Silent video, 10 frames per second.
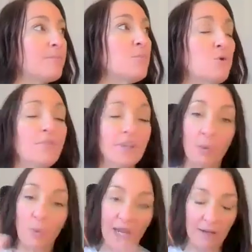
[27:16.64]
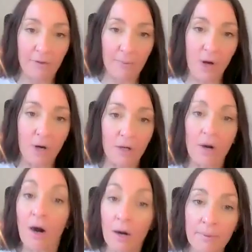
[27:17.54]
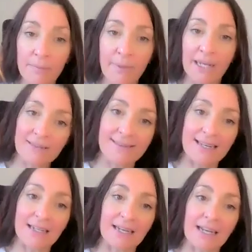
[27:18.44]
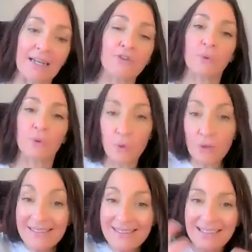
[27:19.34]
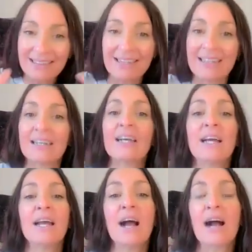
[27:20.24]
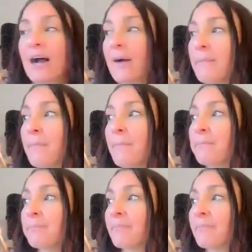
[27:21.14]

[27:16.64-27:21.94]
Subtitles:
moving away from our carbon-based DNA to a crystalline, um,